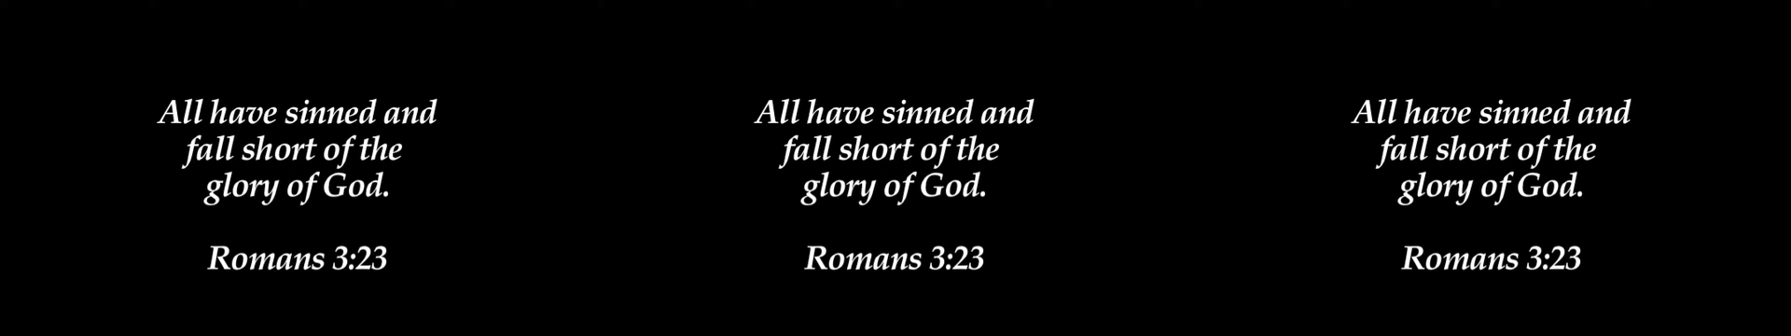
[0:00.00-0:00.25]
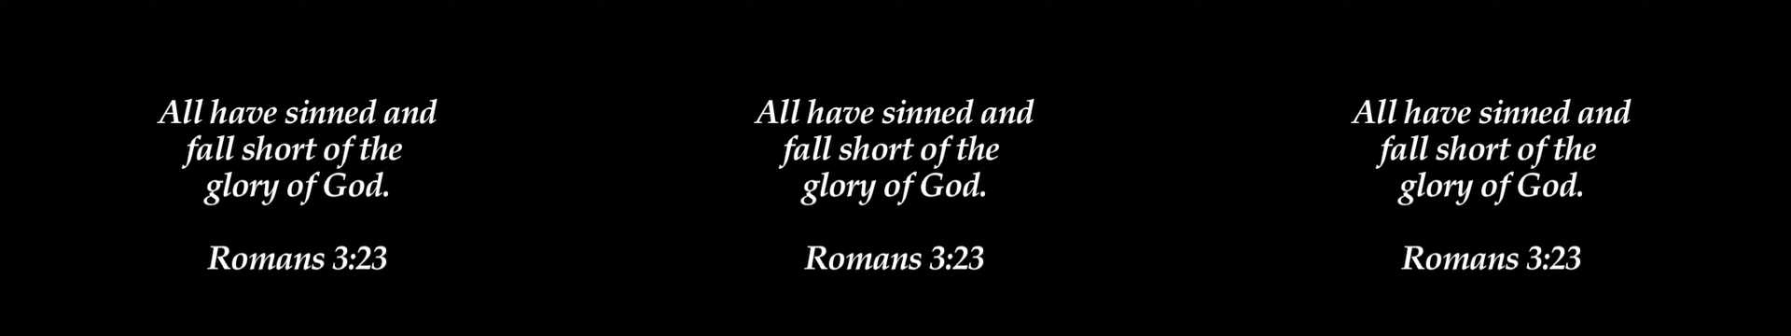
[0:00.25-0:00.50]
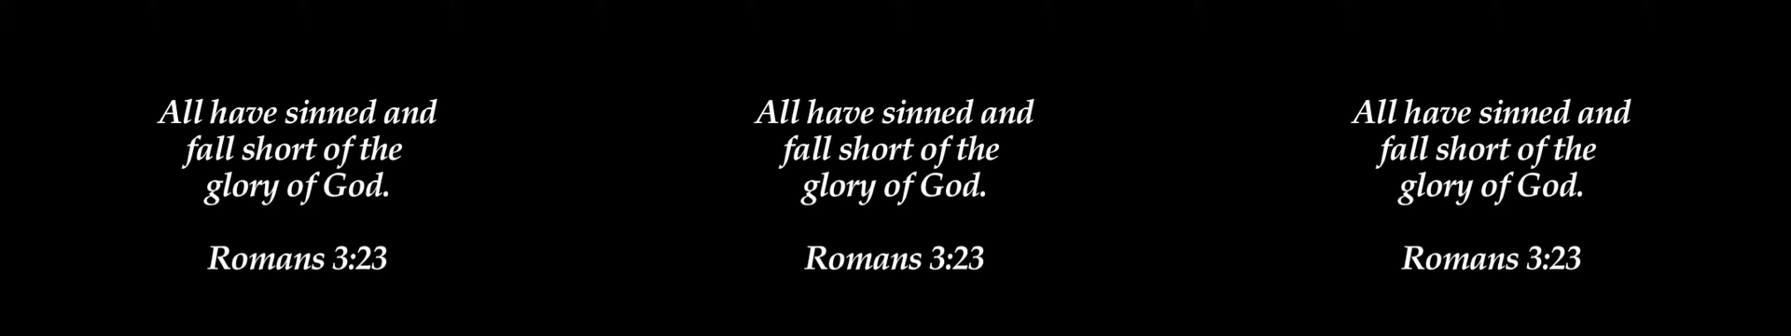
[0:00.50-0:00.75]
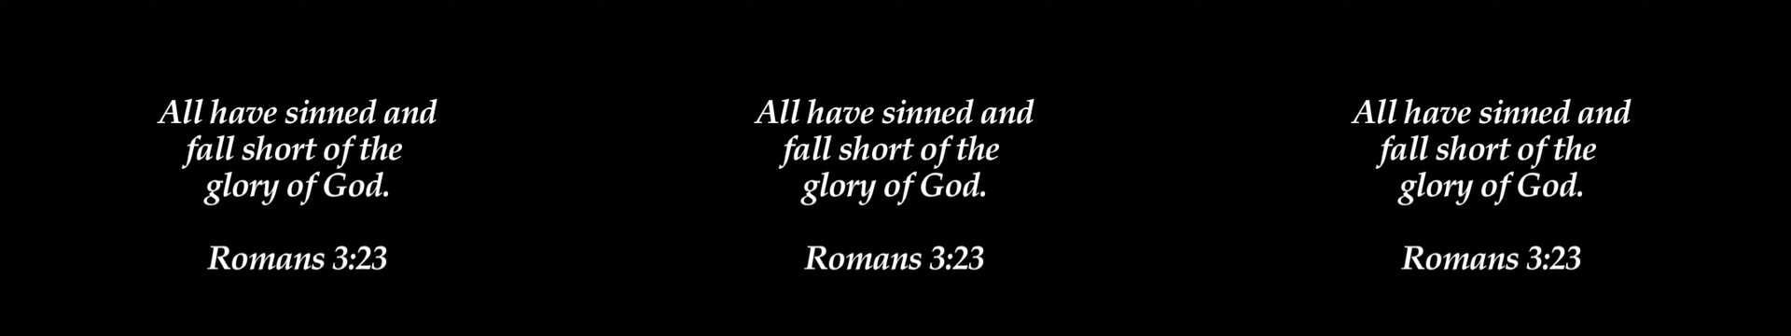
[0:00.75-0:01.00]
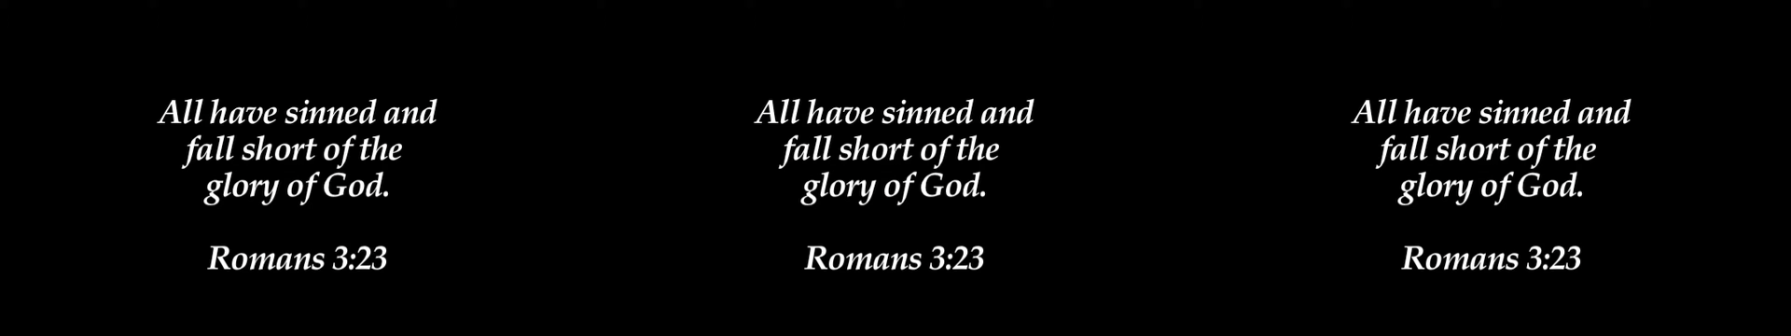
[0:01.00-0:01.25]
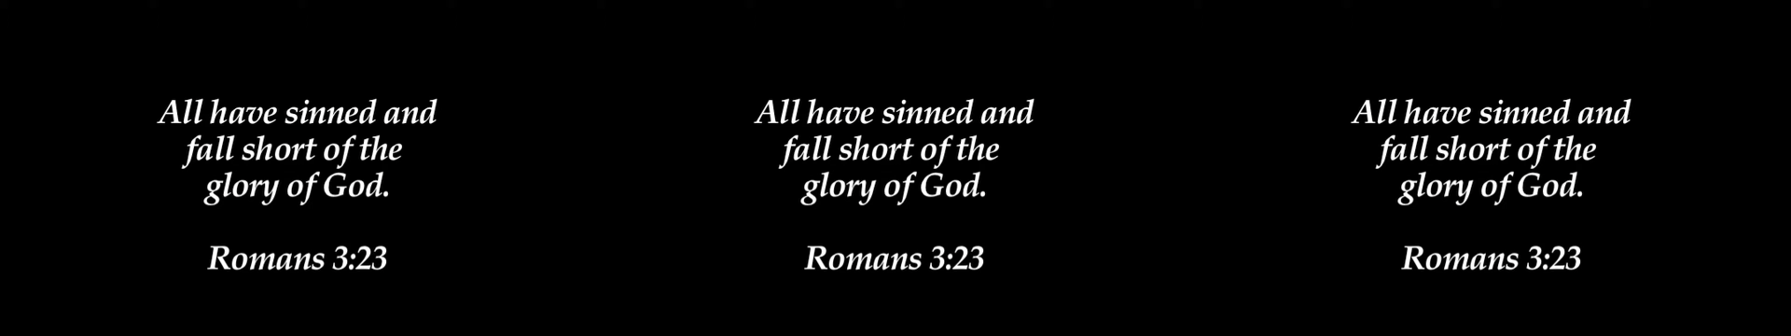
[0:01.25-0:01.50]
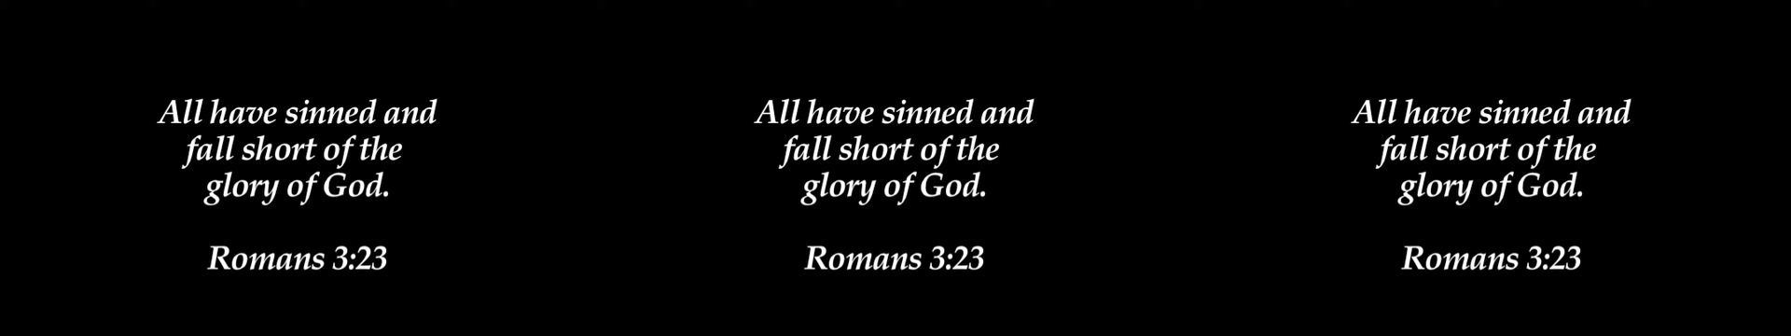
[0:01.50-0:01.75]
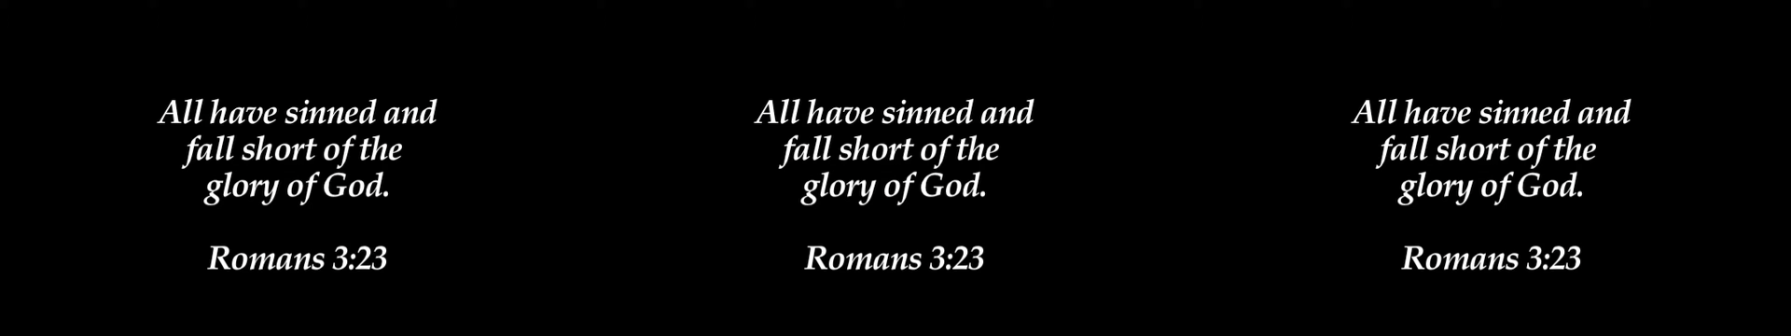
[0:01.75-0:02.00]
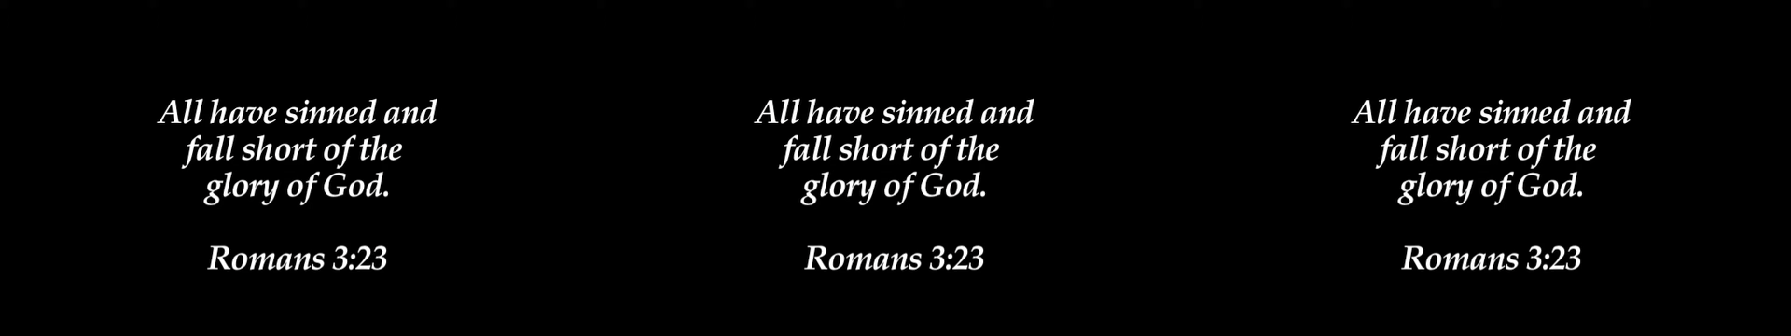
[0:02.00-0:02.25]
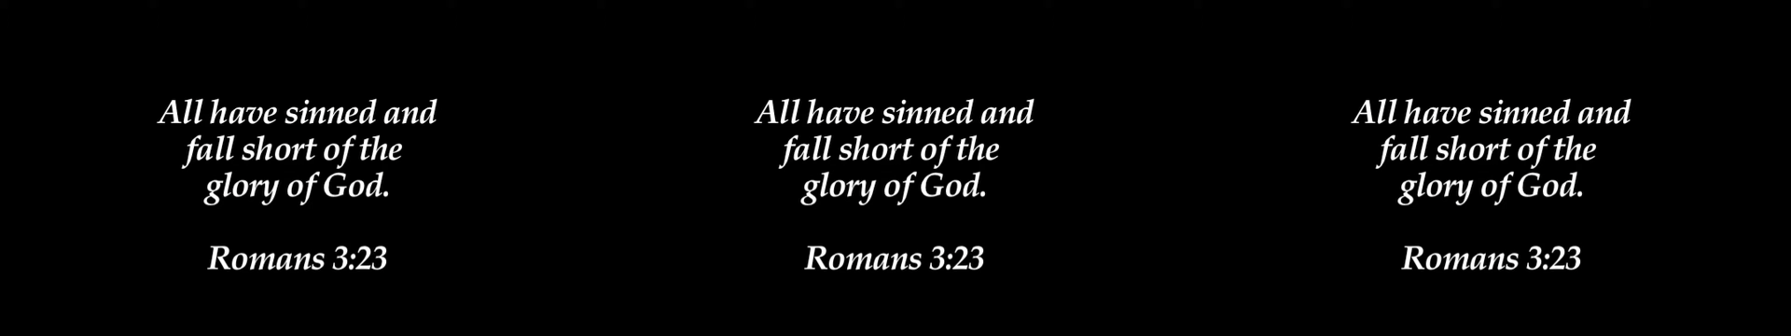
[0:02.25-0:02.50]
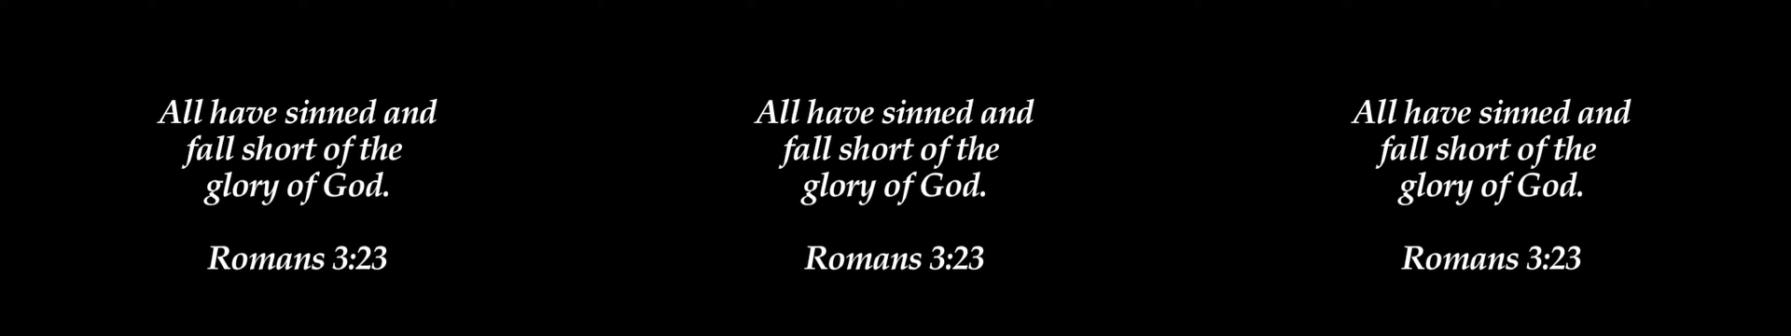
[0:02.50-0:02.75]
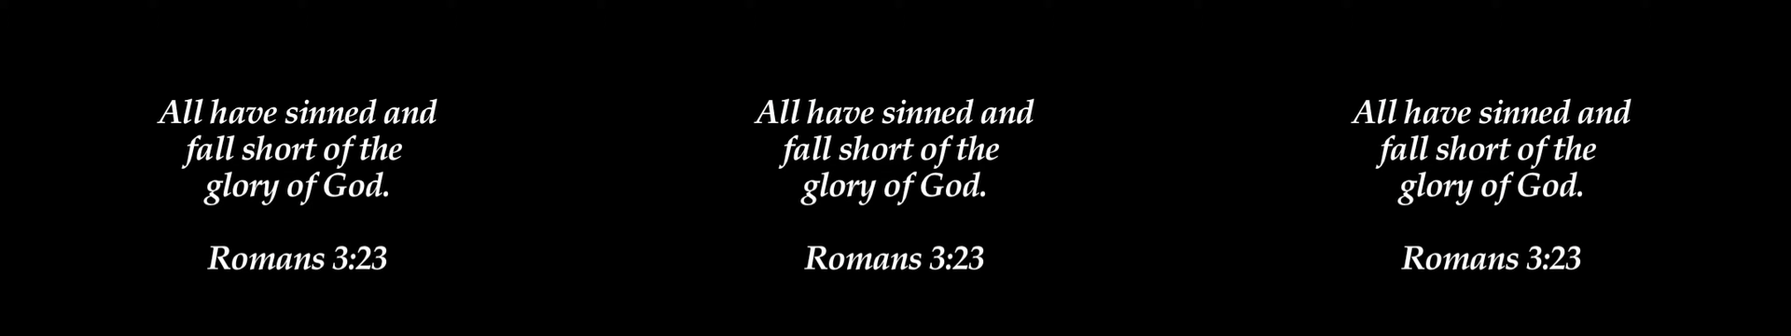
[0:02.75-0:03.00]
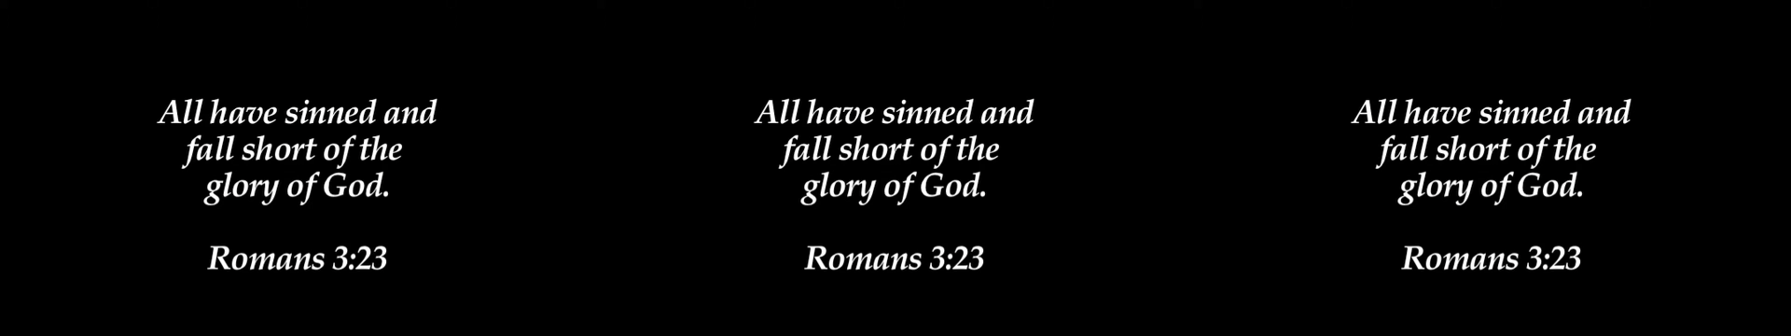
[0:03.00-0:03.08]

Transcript: (no speaker visible)